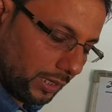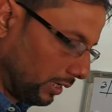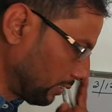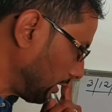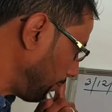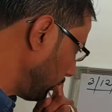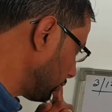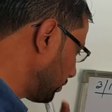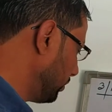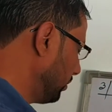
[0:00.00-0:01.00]

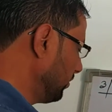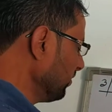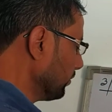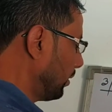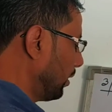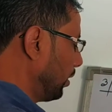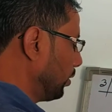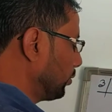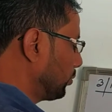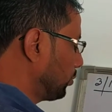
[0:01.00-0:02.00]
Suppose
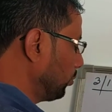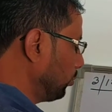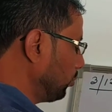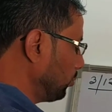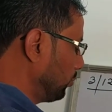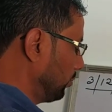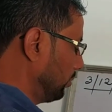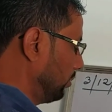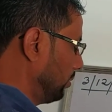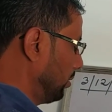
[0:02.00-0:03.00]
2
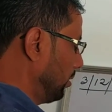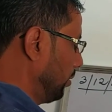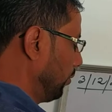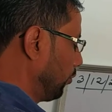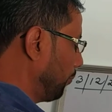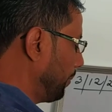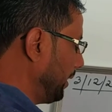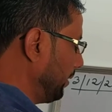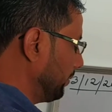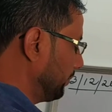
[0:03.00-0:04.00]

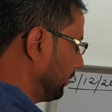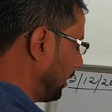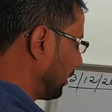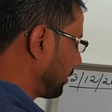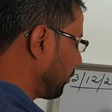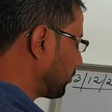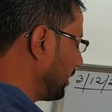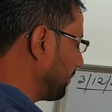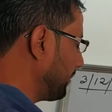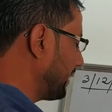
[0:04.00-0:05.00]
rupee, suppose
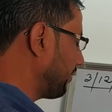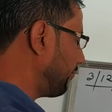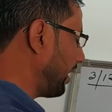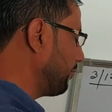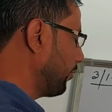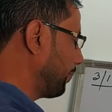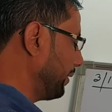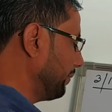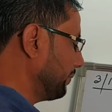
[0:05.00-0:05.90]
let me take 5 rupee